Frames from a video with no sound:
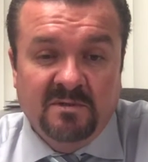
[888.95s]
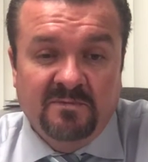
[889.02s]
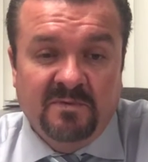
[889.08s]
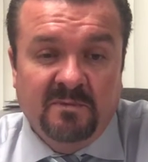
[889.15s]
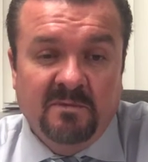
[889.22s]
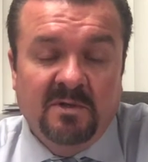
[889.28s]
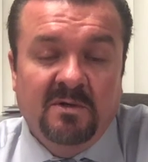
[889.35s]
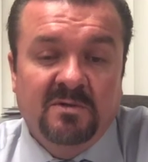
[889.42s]

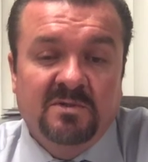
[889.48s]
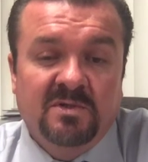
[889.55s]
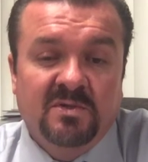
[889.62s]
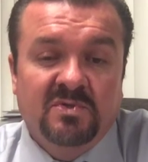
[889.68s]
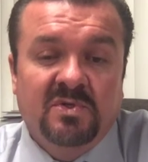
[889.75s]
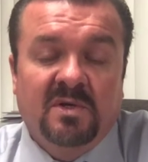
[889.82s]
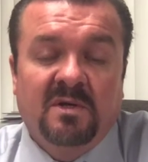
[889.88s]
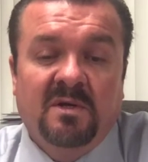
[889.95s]
from low
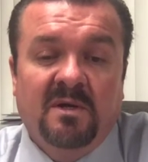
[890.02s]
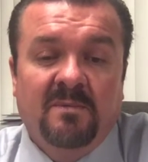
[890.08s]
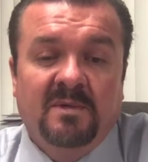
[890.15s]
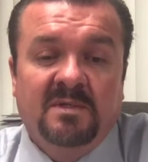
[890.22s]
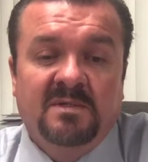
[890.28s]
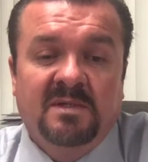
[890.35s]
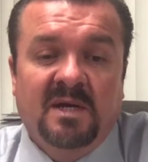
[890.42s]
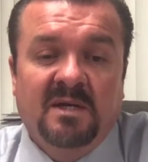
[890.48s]
socioeconomic
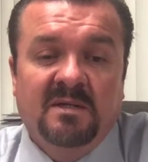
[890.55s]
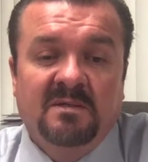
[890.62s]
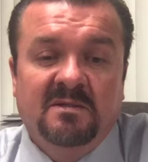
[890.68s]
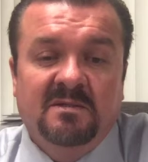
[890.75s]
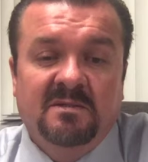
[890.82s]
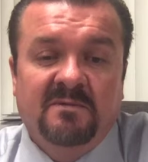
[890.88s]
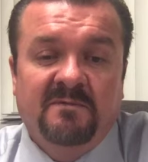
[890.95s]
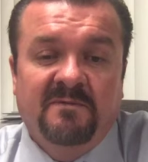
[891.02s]

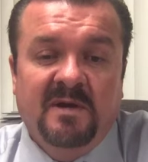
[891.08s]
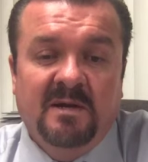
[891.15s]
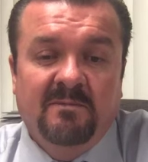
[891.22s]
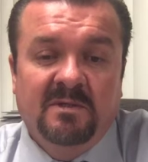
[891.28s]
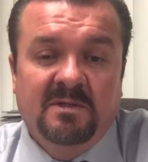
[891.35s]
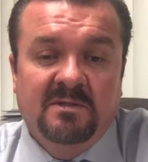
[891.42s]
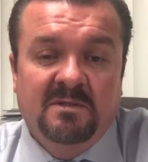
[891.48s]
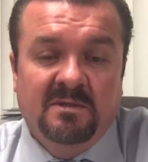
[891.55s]
status
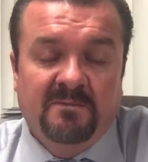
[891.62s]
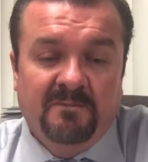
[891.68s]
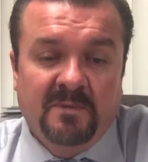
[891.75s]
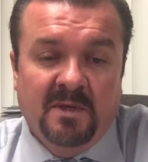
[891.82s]
families,